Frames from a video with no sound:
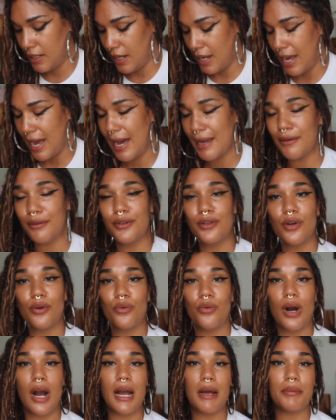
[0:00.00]
I don't
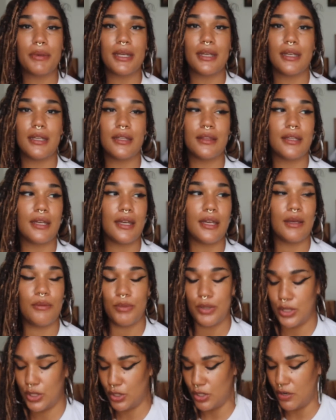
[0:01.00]
know why I'm getting the
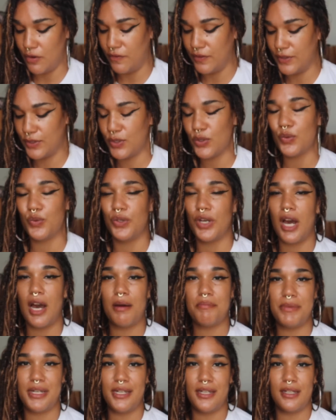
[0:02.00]
image of a
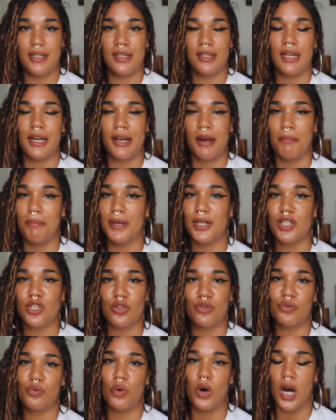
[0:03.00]
tsunami, like a bunch
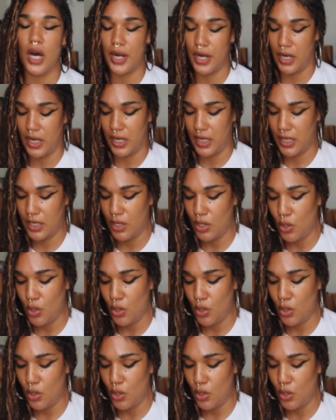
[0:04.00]
of water.